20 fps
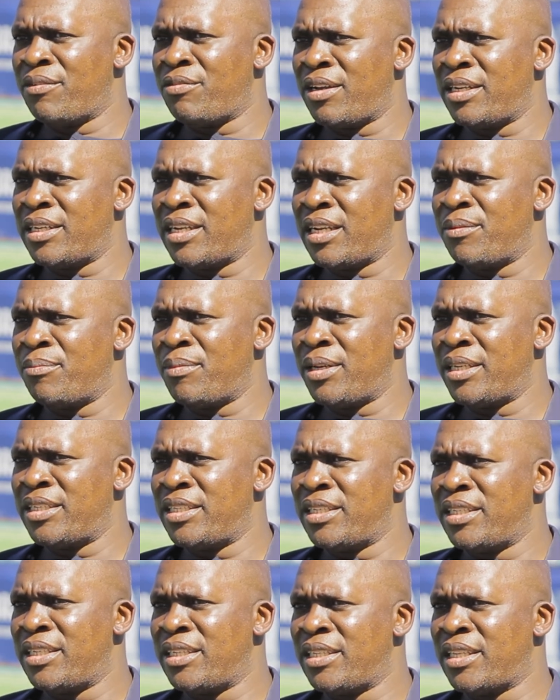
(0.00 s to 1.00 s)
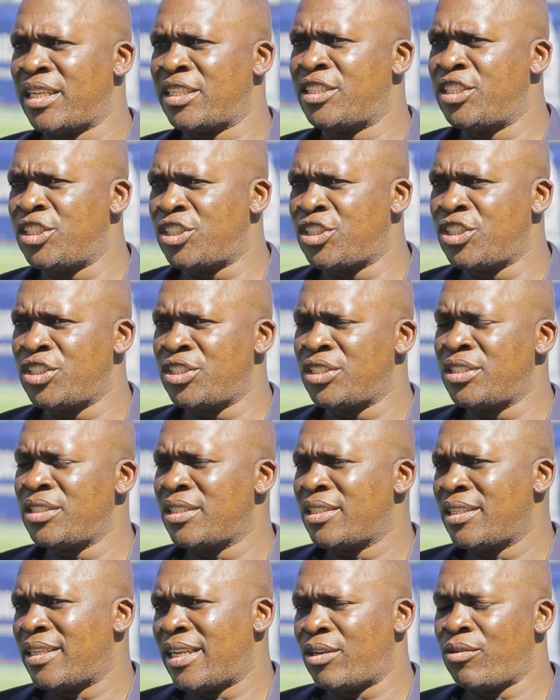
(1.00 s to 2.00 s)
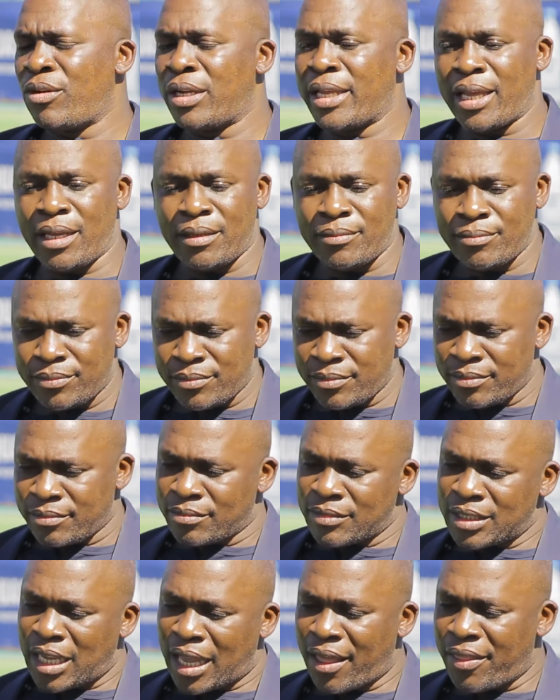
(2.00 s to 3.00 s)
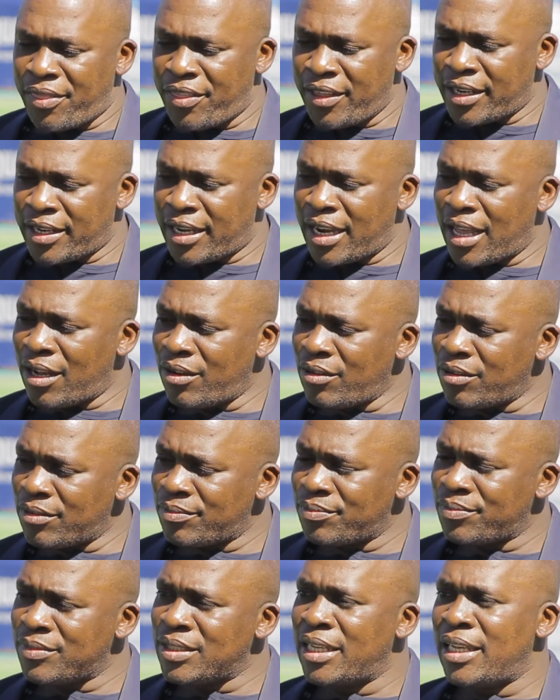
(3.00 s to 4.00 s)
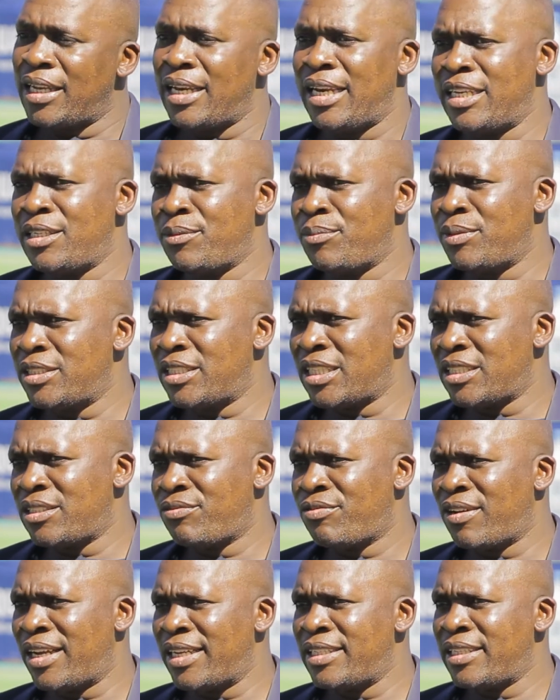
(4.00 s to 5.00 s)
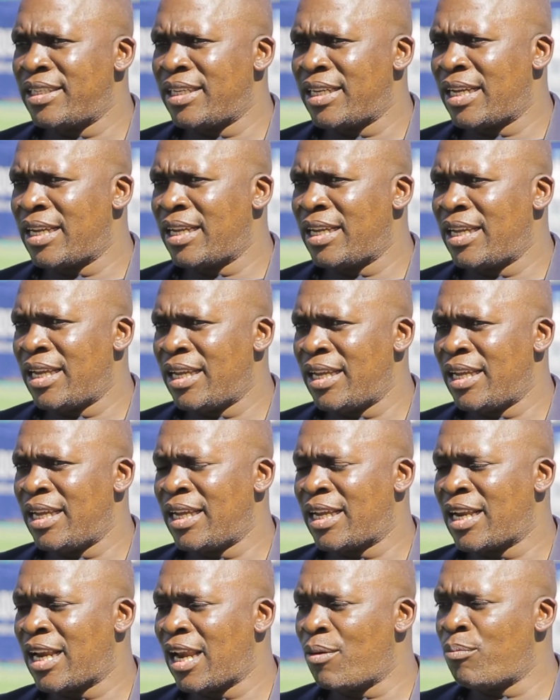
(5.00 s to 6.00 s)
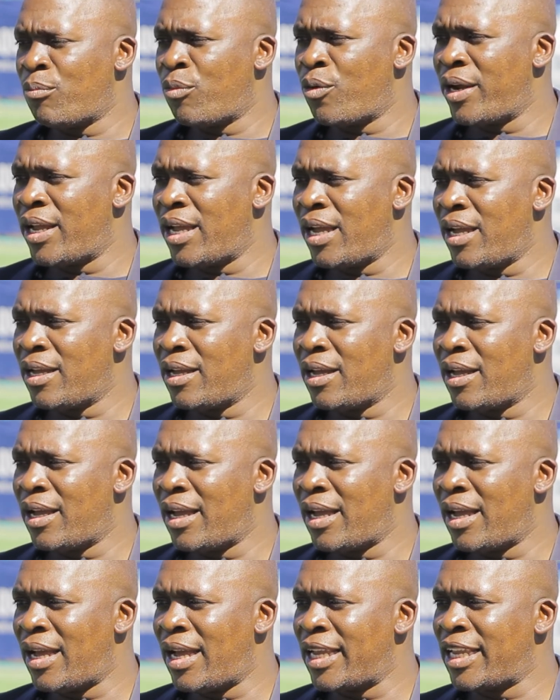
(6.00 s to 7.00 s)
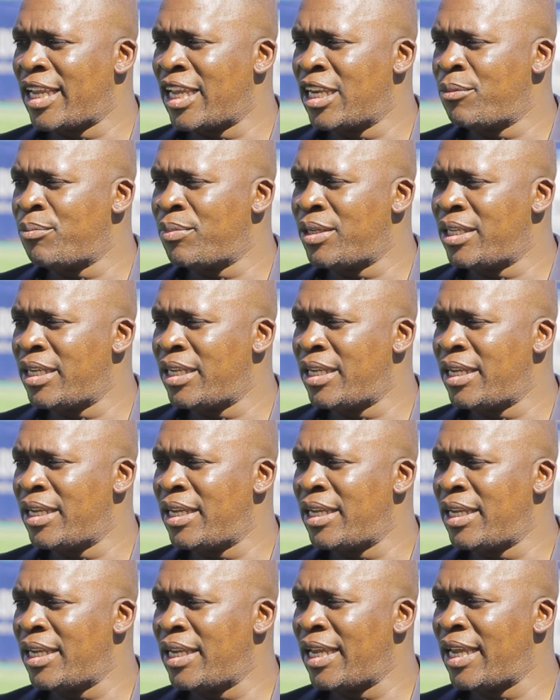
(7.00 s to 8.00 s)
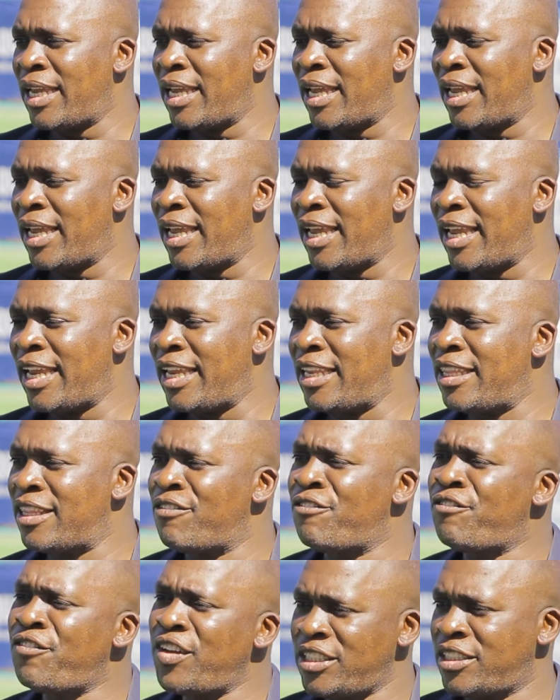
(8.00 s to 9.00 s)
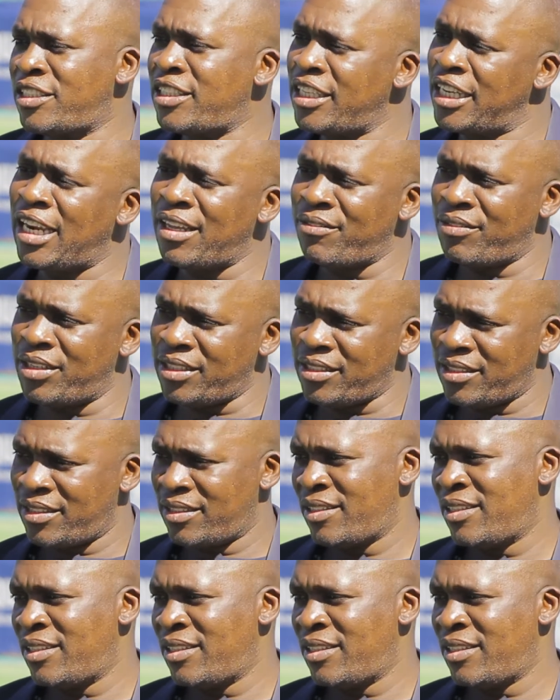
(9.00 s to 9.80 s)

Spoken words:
finally made that decision that, okay, I think now let me just find a club where I can be in the first 11